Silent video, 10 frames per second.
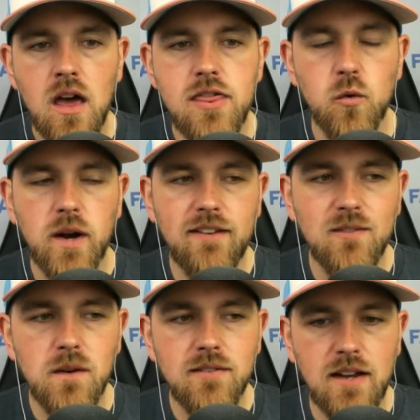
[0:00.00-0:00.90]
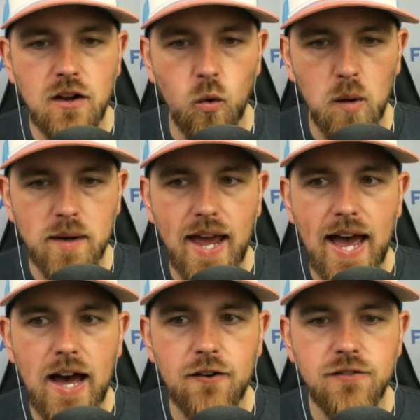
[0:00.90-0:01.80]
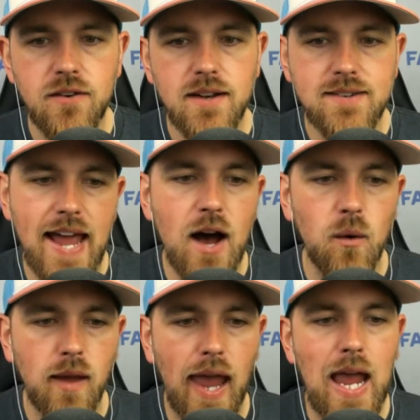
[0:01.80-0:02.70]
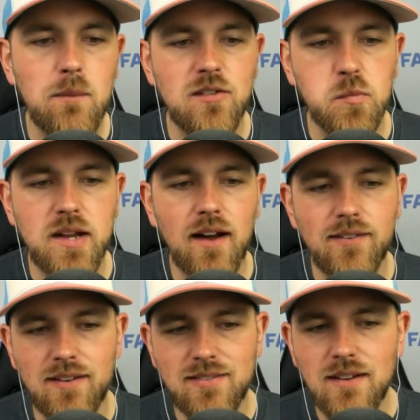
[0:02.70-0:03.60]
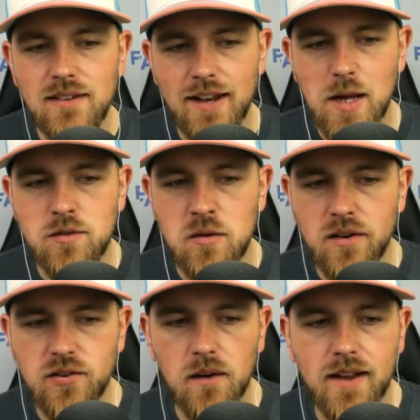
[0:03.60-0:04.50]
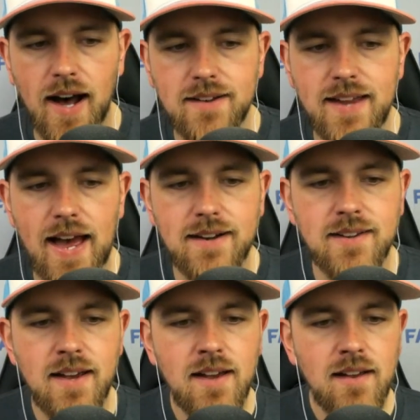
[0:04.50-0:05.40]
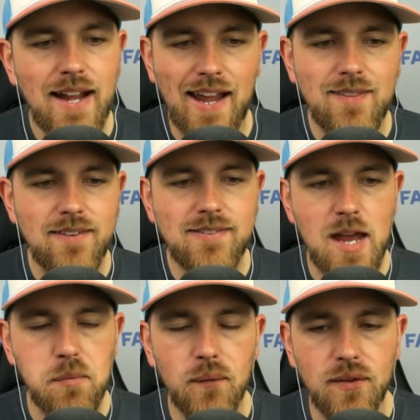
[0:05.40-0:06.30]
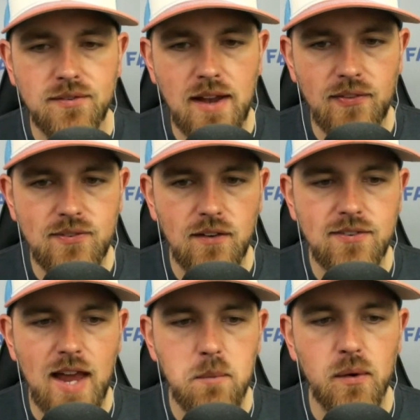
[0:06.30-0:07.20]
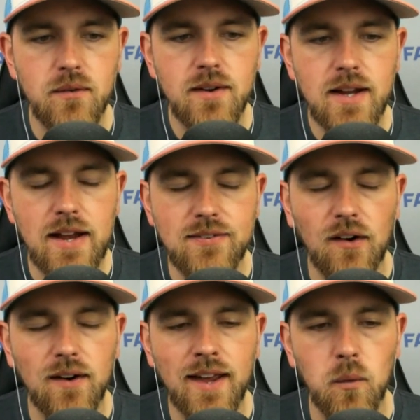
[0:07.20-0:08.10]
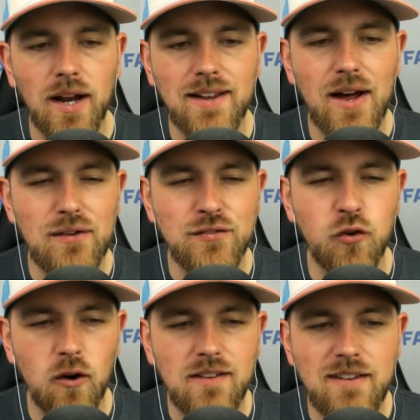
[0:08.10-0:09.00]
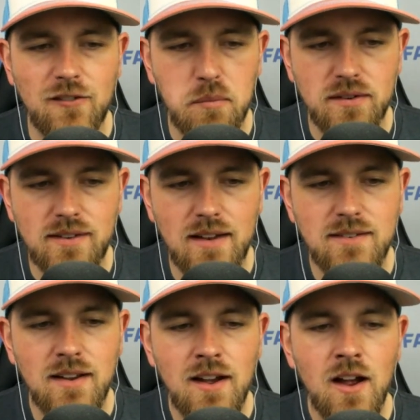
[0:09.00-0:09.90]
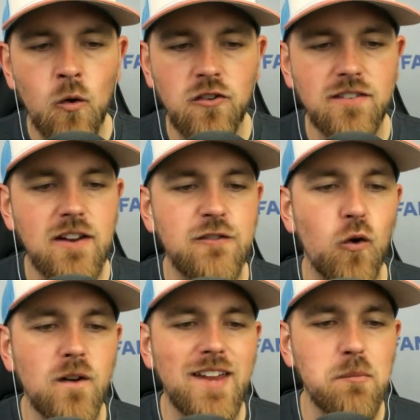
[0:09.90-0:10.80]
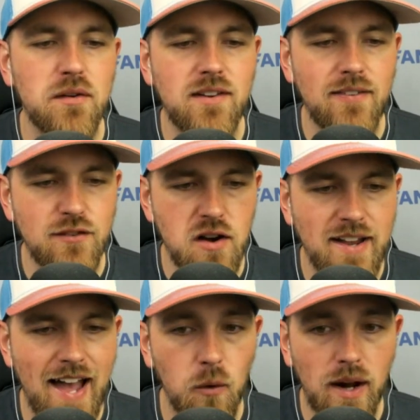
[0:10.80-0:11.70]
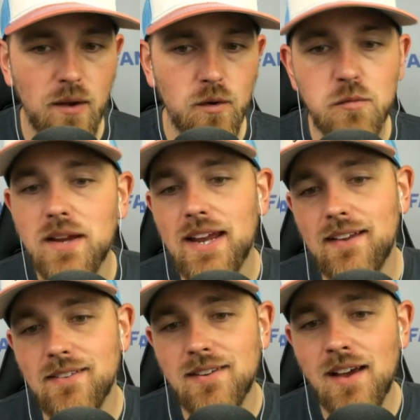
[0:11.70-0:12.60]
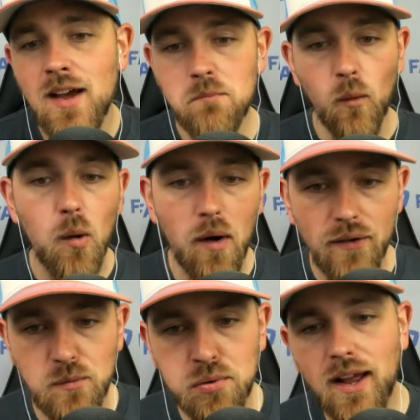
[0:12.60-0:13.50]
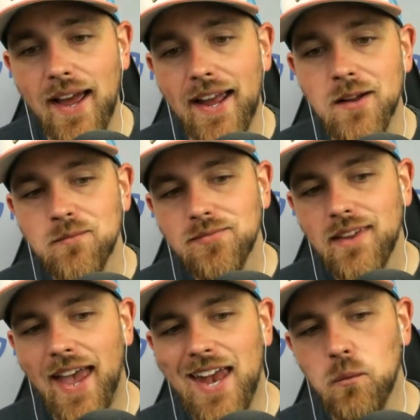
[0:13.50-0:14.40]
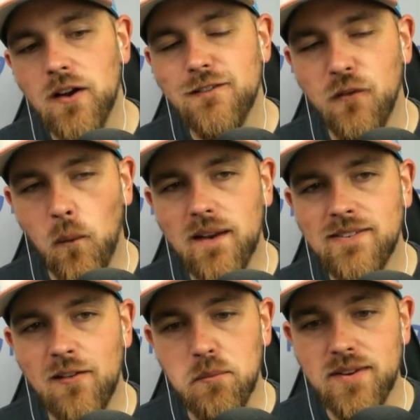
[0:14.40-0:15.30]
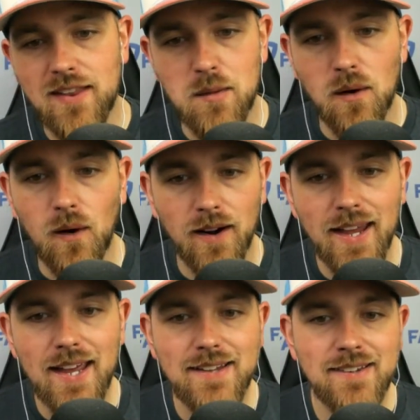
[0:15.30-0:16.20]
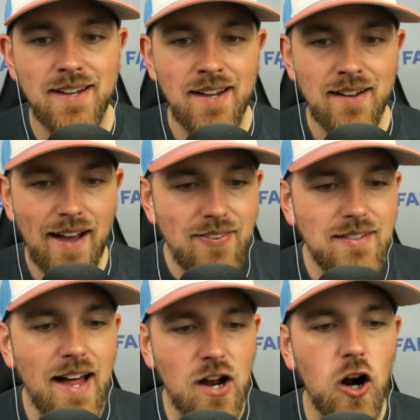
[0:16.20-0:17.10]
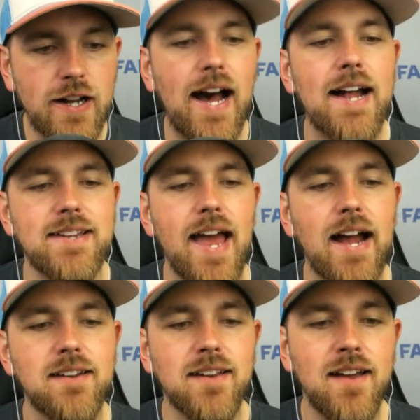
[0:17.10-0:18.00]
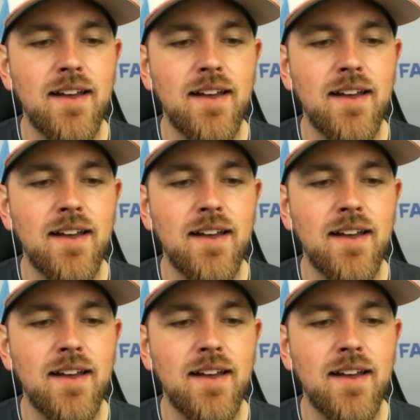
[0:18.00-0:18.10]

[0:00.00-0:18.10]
The reasons we've seen Corbin have down games is because he's still letting up too much hard contact. In this sample, this ten-start sample, his hard hit rate allowed is forty-seven percent, just a fourteen percent strikeout rate, which means more balls in play, and when forty-seven percent of them are hard hits, that's a lot of hard contact.